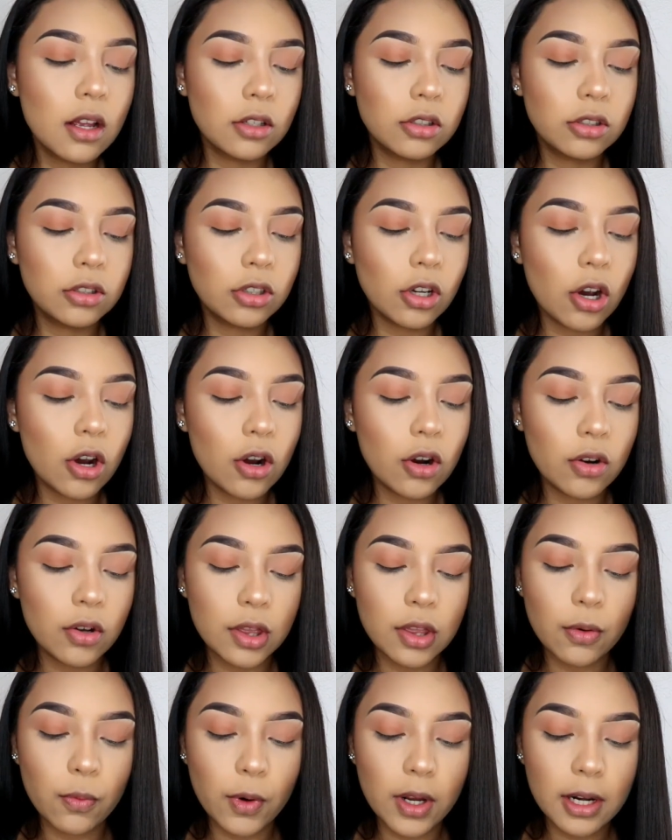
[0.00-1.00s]

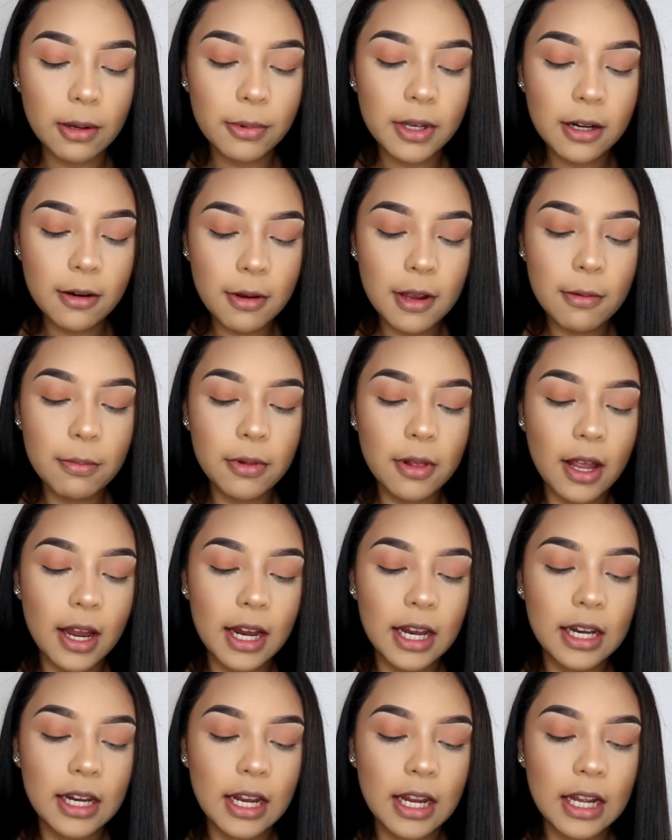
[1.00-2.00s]
So the one I'm going to be
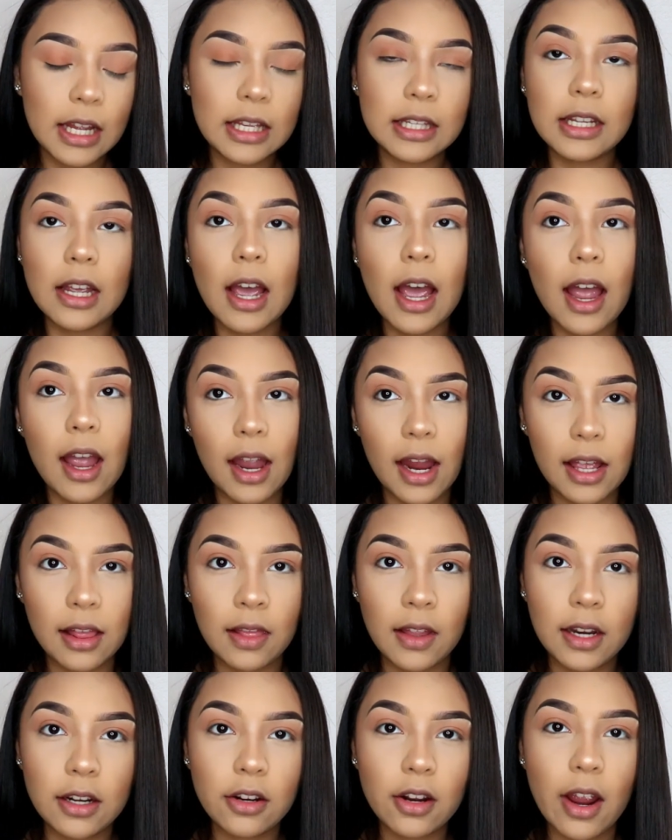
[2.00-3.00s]
applying is a
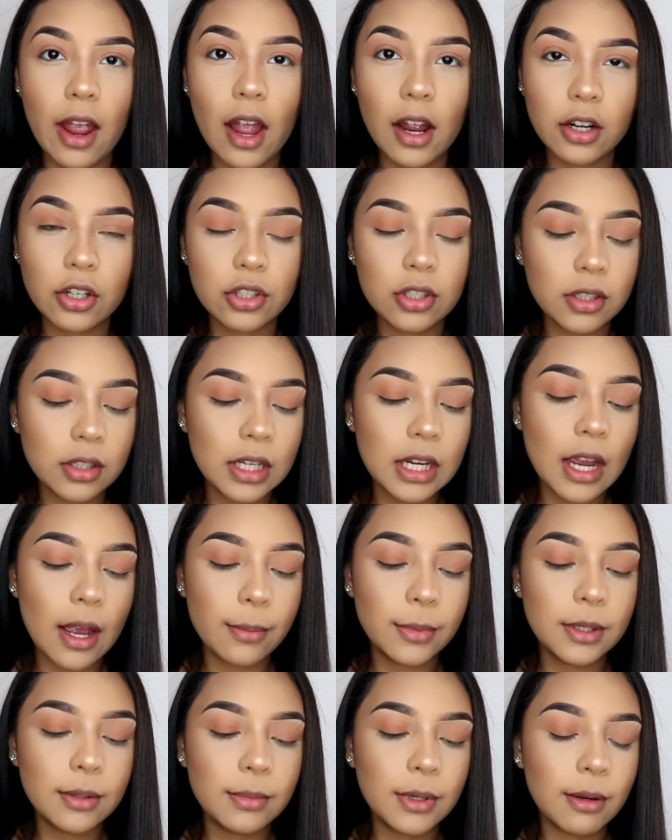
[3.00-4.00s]
highlighter. Actually,
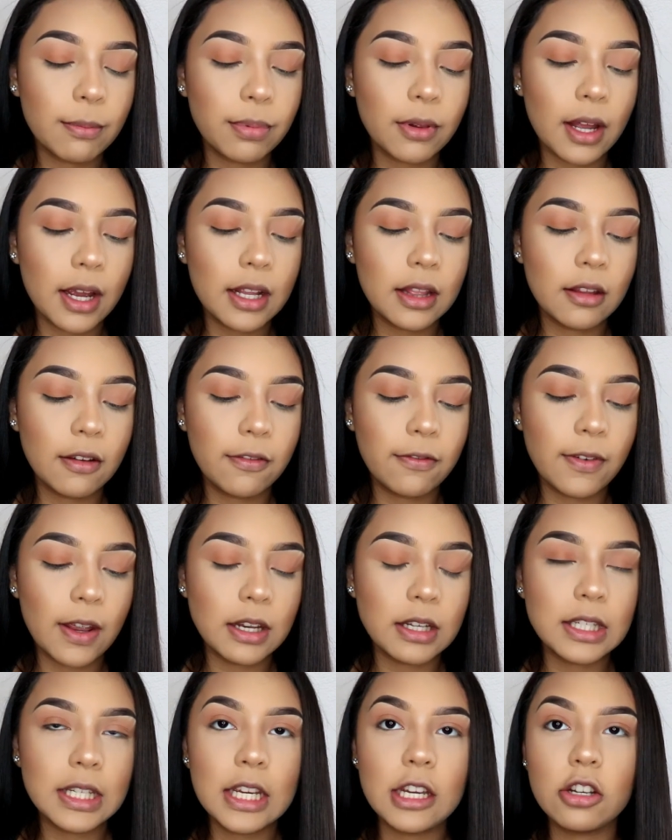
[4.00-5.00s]
I'm going to be applying the
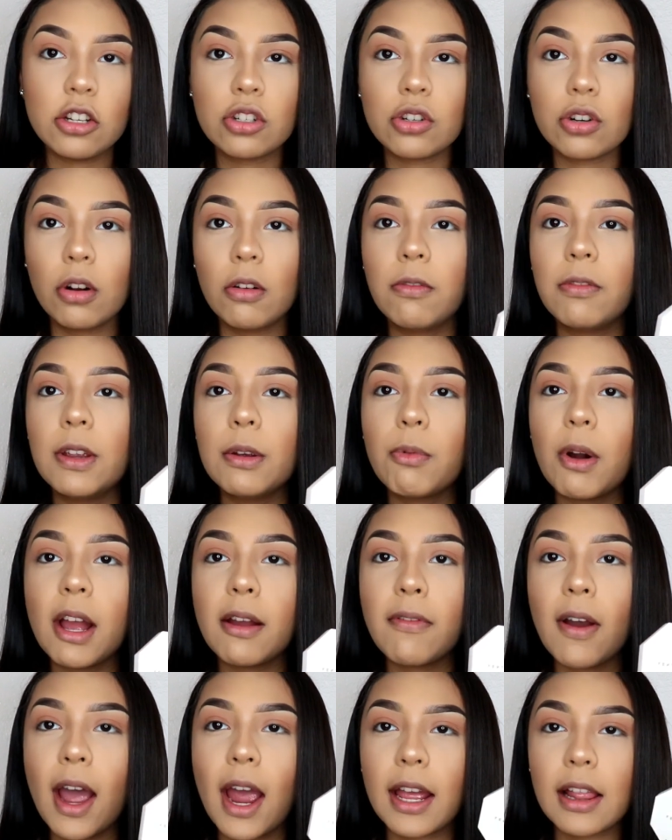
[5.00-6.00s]
Fenty Trophy
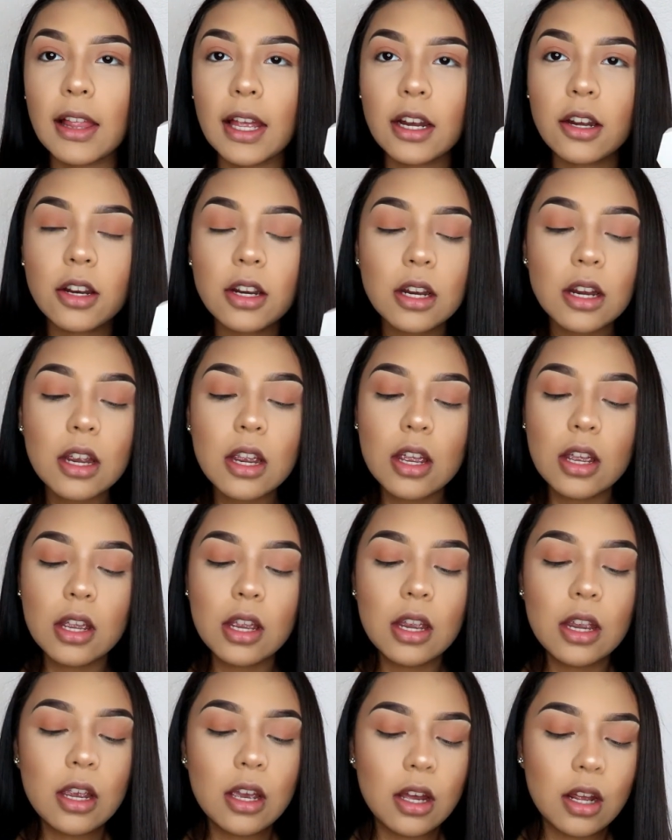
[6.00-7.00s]
Wipe highlighter
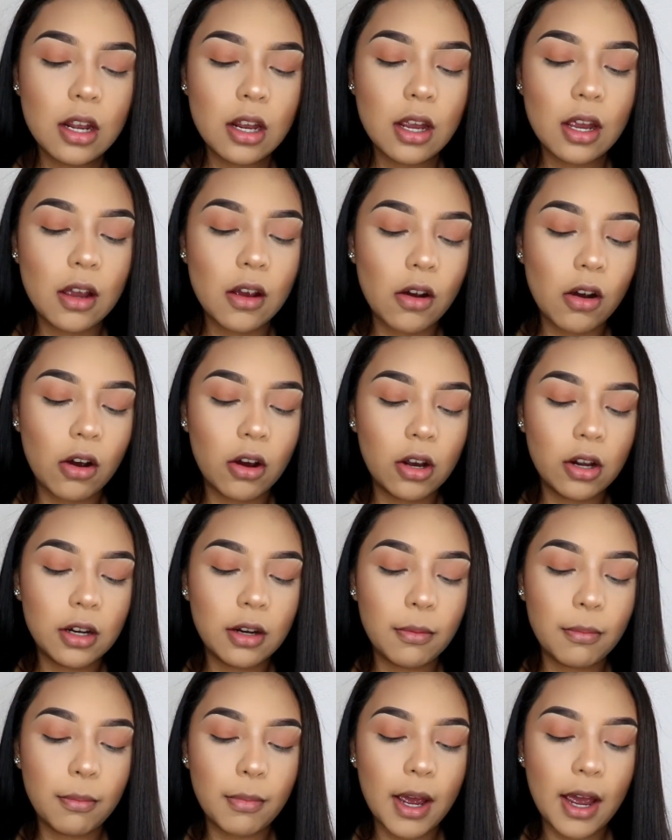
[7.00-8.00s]

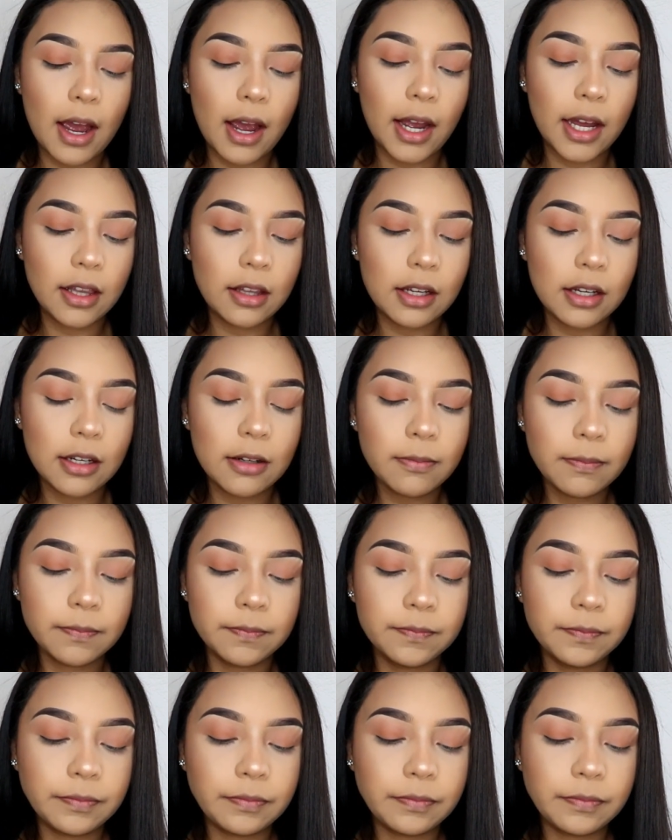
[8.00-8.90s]
on my eyelid.